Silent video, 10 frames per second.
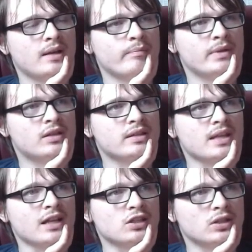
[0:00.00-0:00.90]
Milk
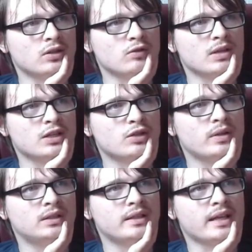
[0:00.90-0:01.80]
statue. This
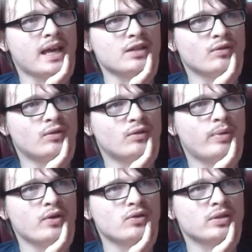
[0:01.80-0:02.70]
will negate all
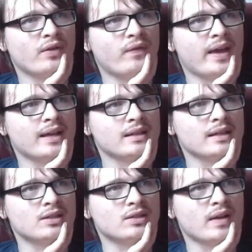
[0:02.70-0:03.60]
potion effects.
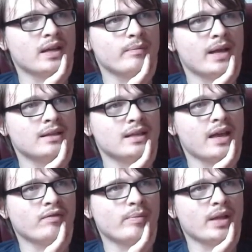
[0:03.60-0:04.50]
It's recommended
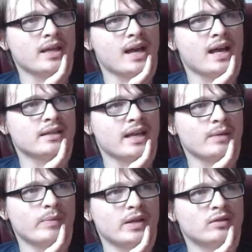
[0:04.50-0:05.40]
every player has a
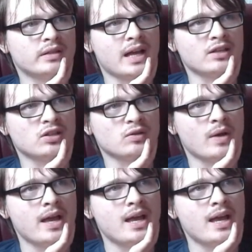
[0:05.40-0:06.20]
milk statue.